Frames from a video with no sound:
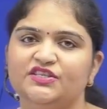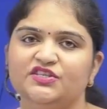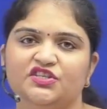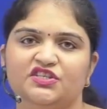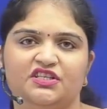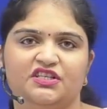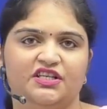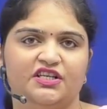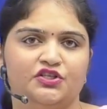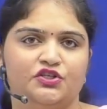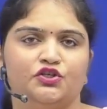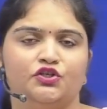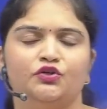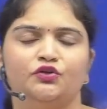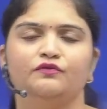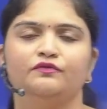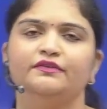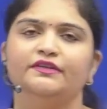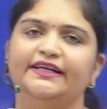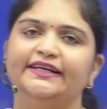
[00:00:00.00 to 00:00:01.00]
generations
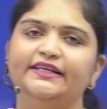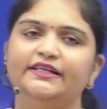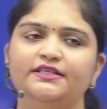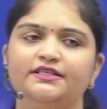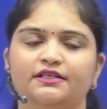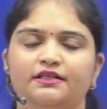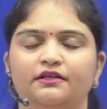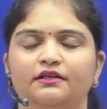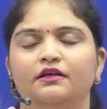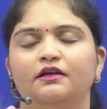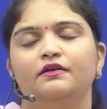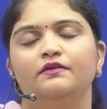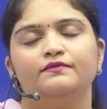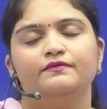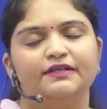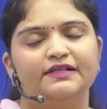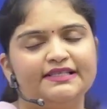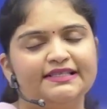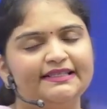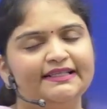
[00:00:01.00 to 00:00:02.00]
of rights?
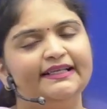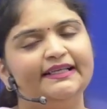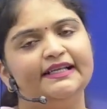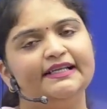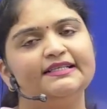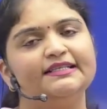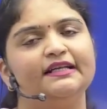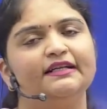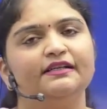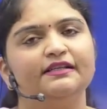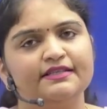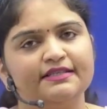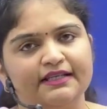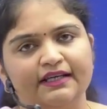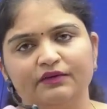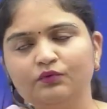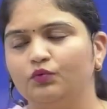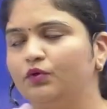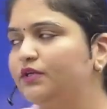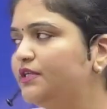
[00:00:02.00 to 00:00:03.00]
Firstly, let's
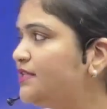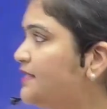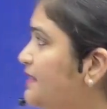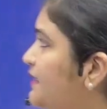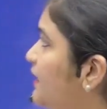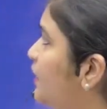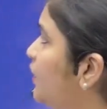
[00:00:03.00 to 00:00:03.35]
understand what is the